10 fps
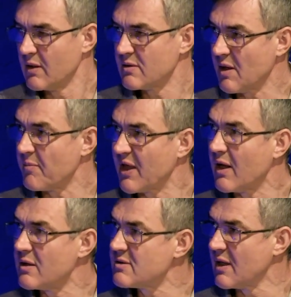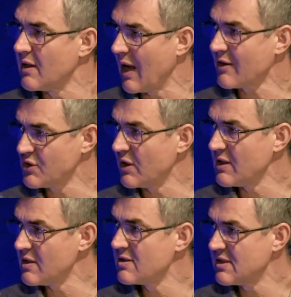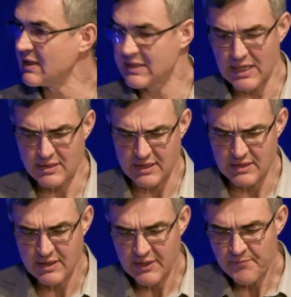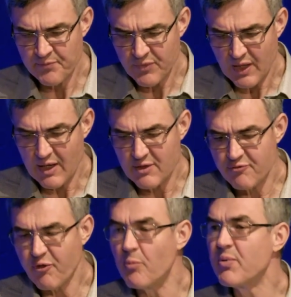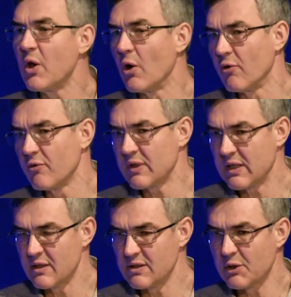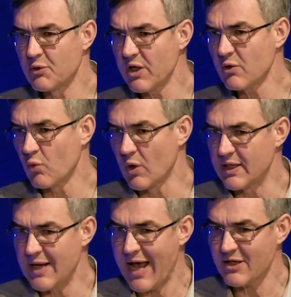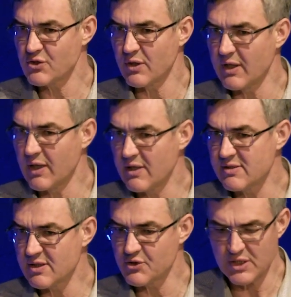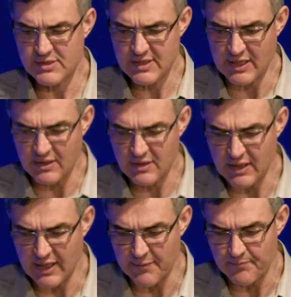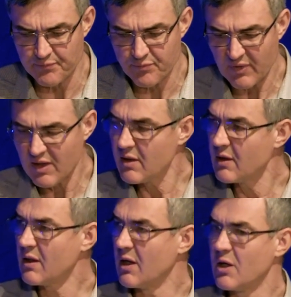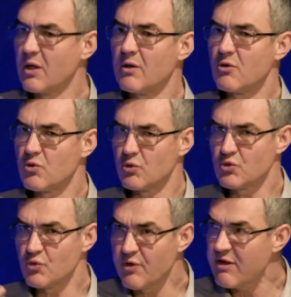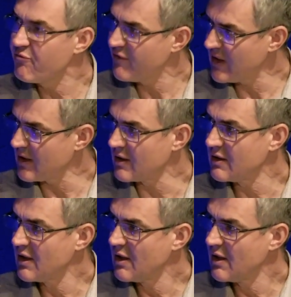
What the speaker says: something else than actually it's intended. Mm. And phobia, the Greek word actually is suggesting to revere,